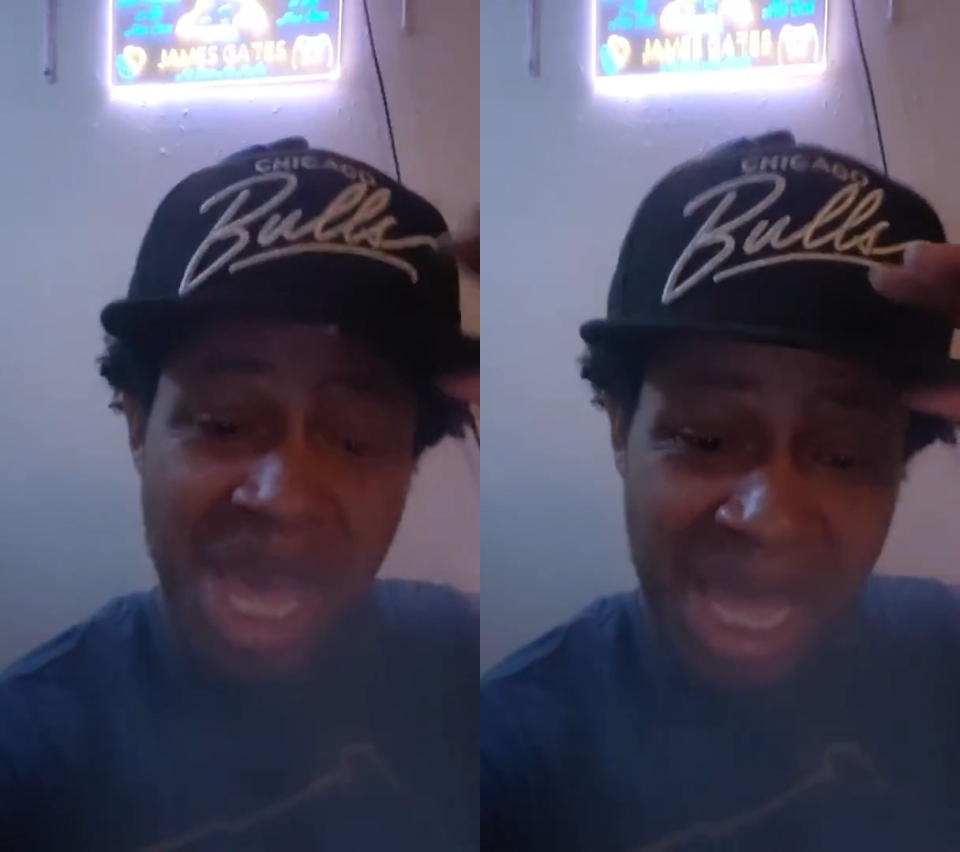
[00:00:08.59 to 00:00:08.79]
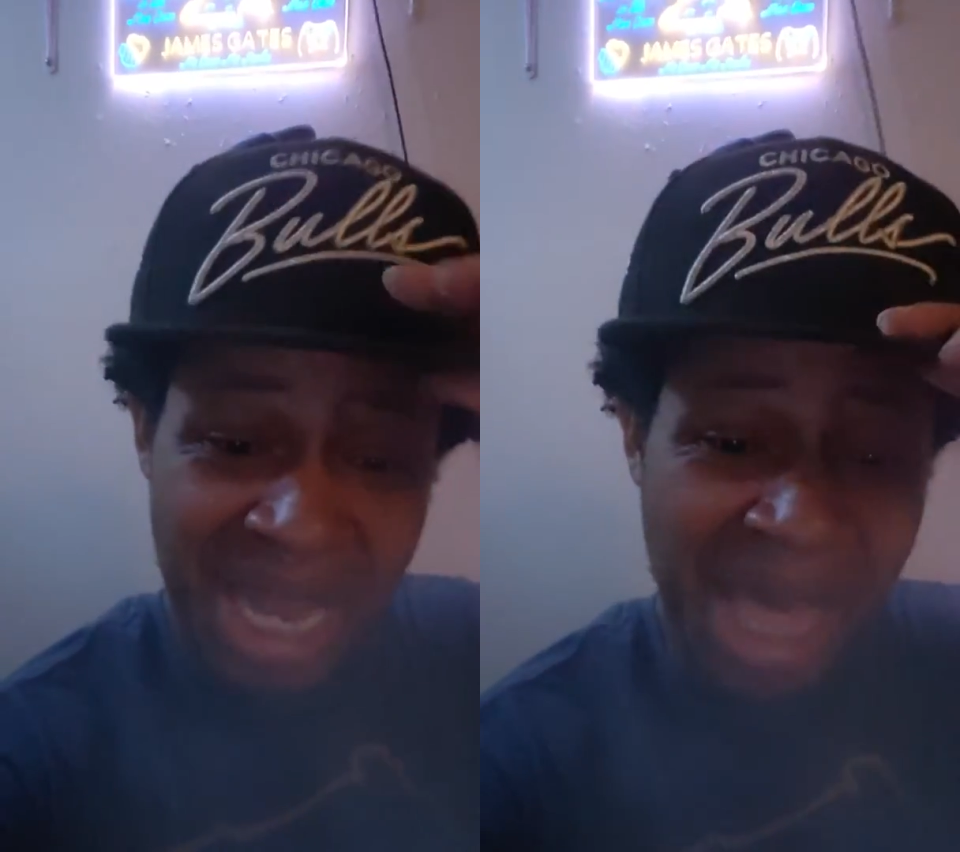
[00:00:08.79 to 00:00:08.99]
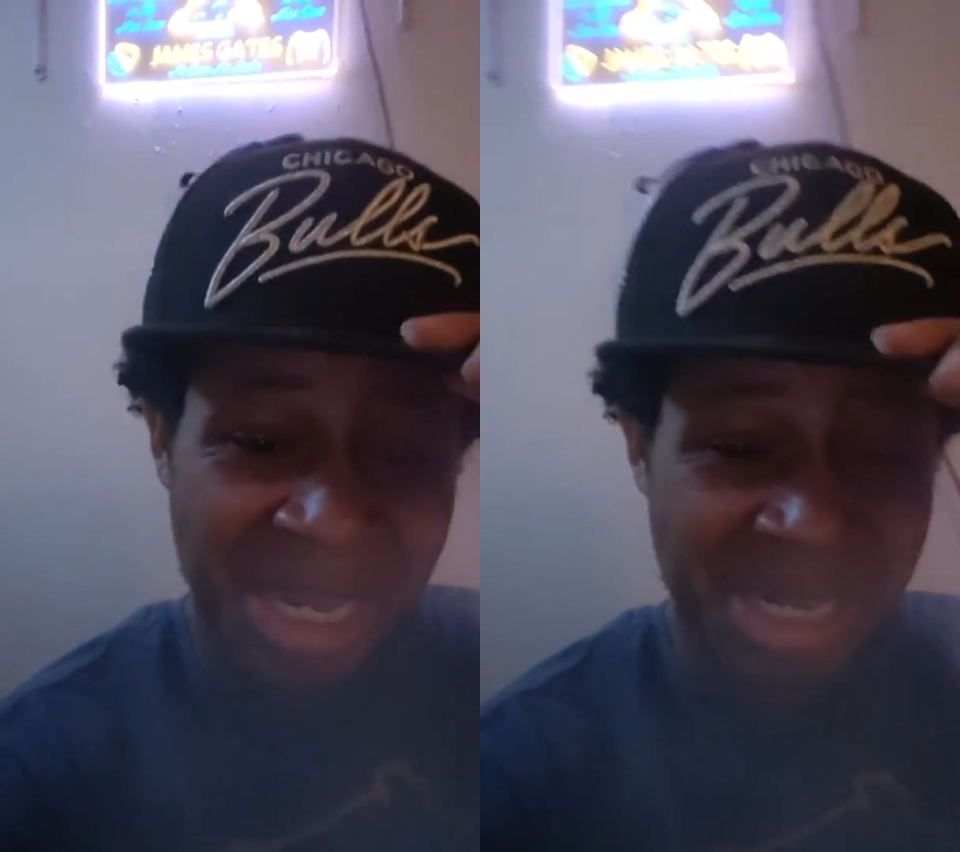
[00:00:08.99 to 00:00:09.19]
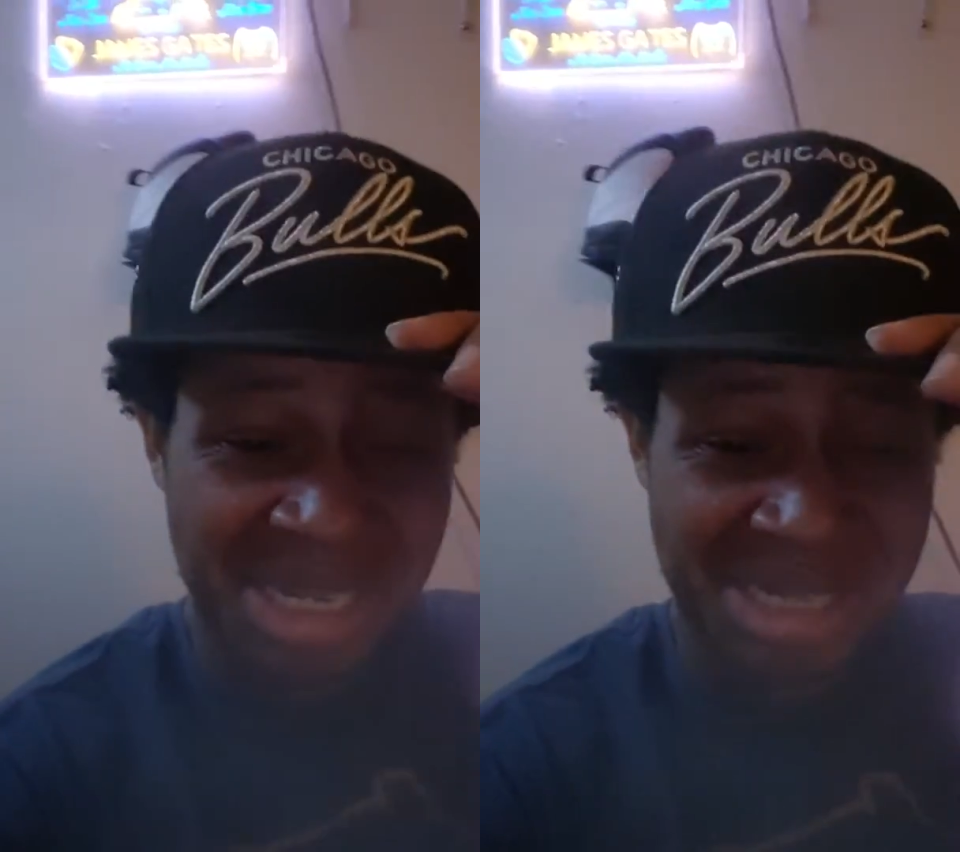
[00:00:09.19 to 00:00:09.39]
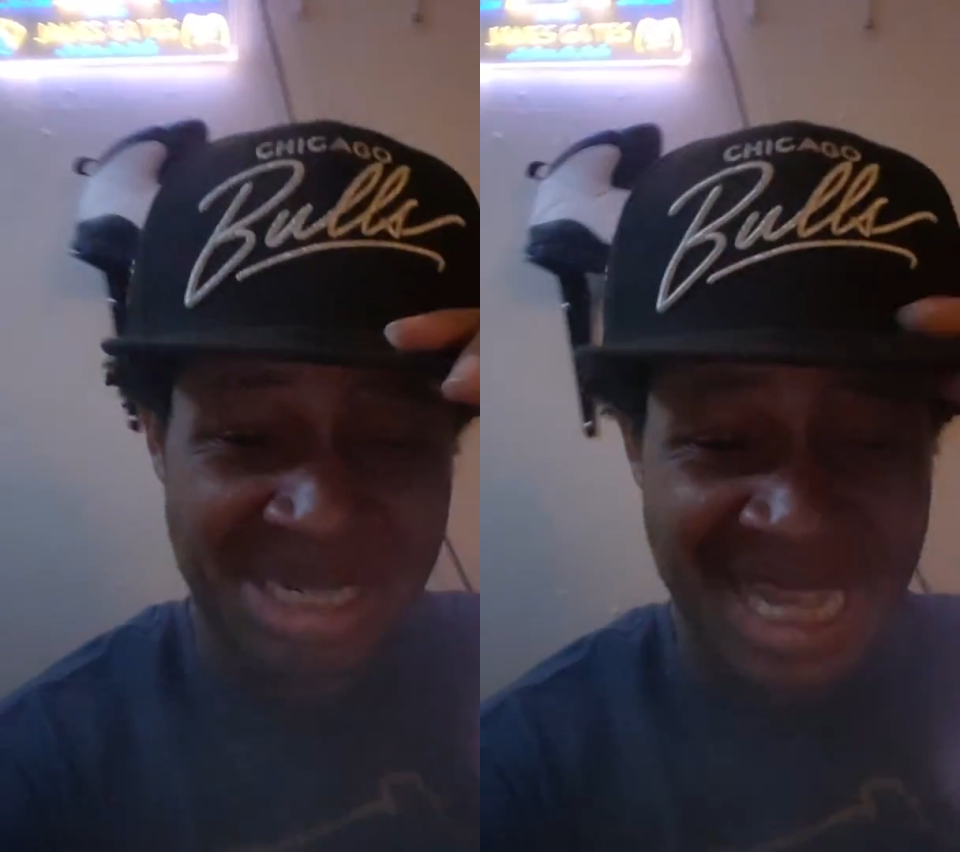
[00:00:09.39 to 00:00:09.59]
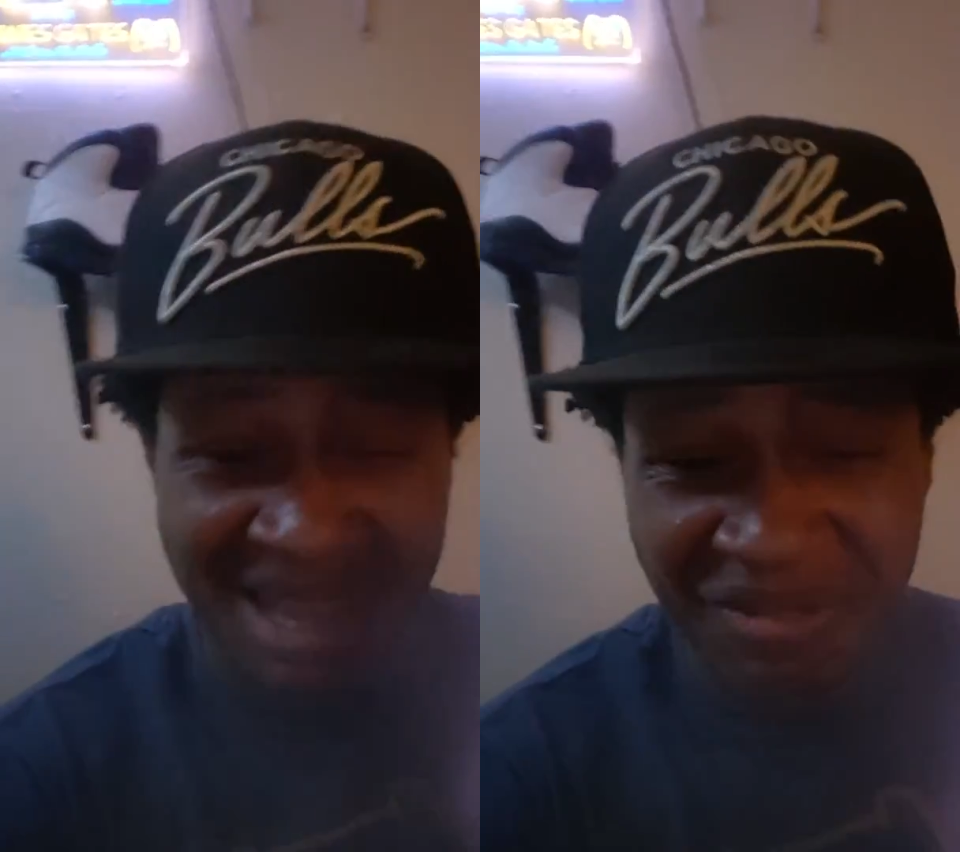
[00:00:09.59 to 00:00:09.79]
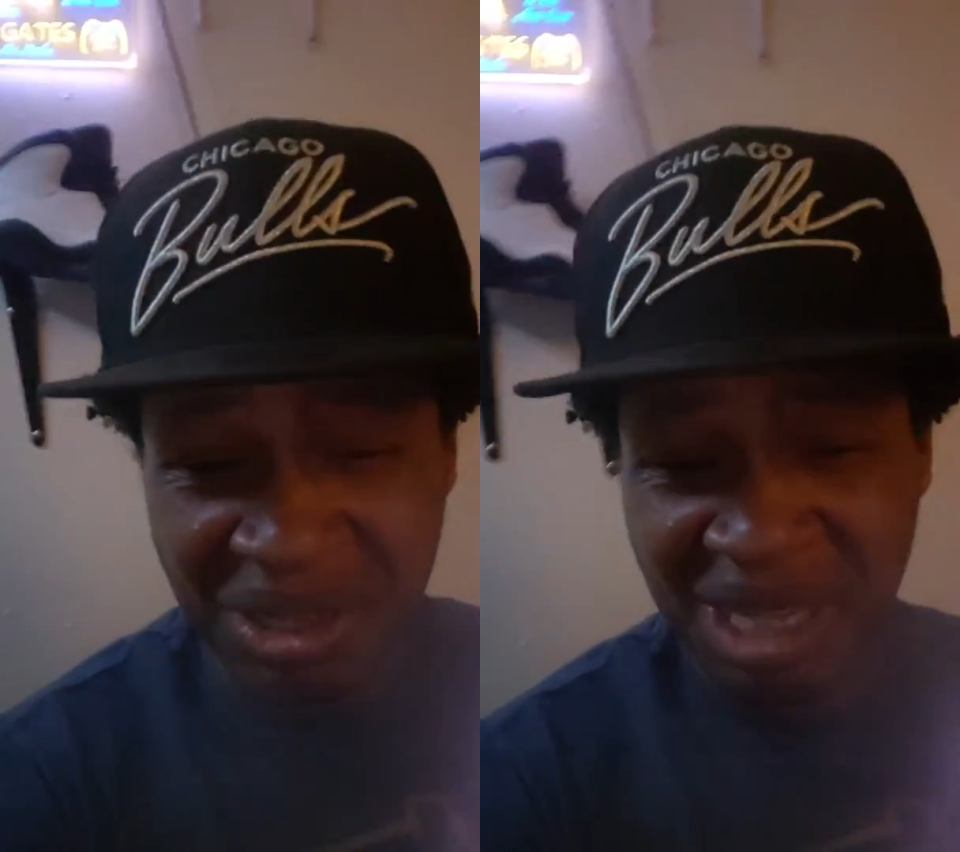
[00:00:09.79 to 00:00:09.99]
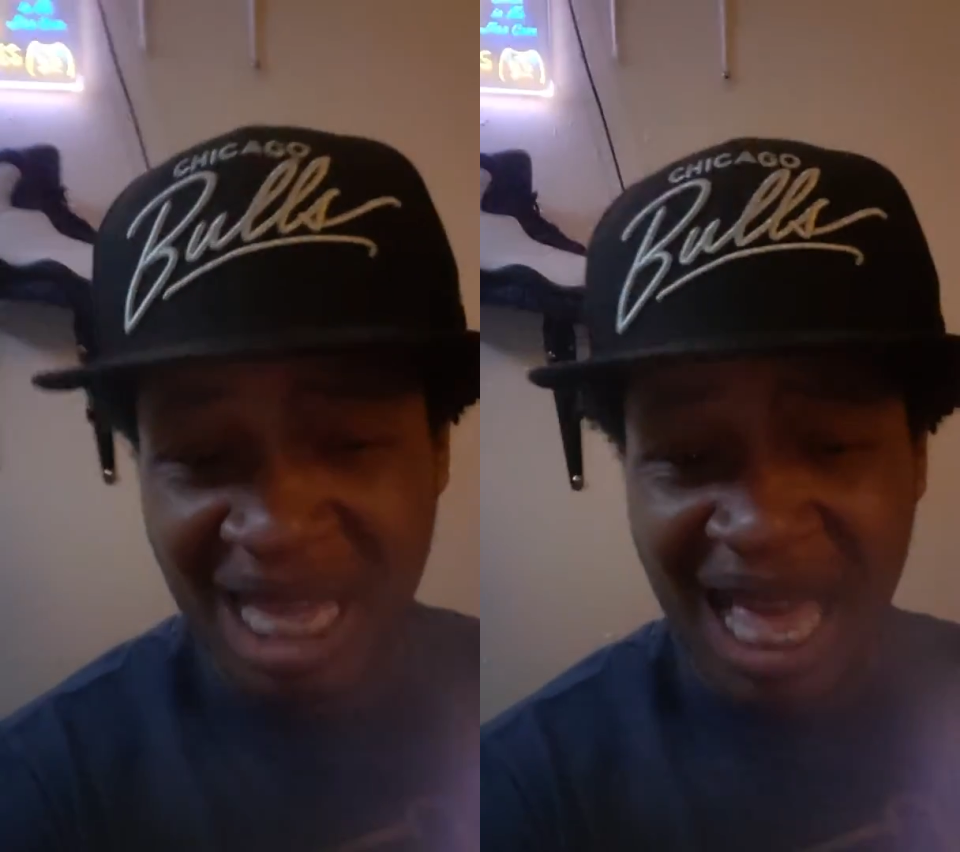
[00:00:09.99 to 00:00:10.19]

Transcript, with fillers: acting like a little diva?